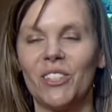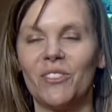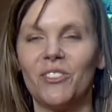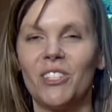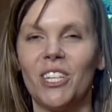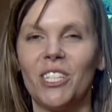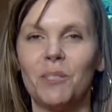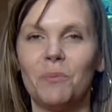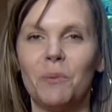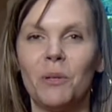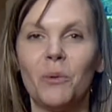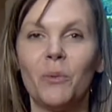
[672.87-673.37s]
of
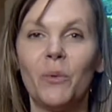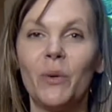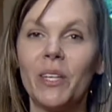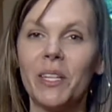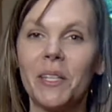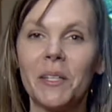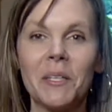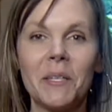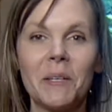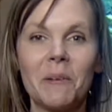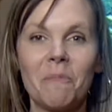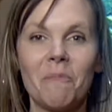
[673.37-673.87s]
Chesapeake
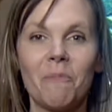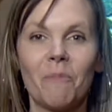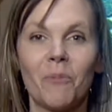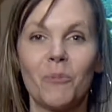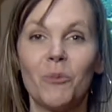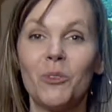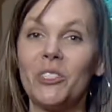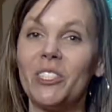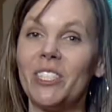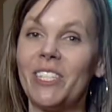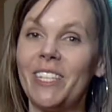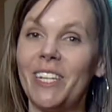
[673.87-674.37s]
Weekly.
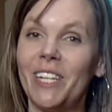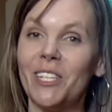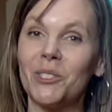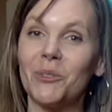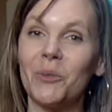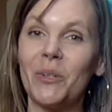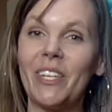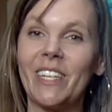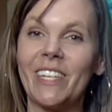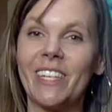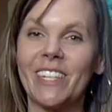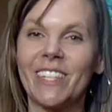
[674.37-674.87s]
We'll see you next
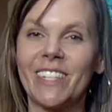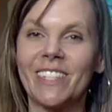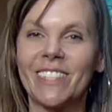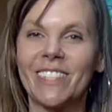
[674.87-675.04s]
week.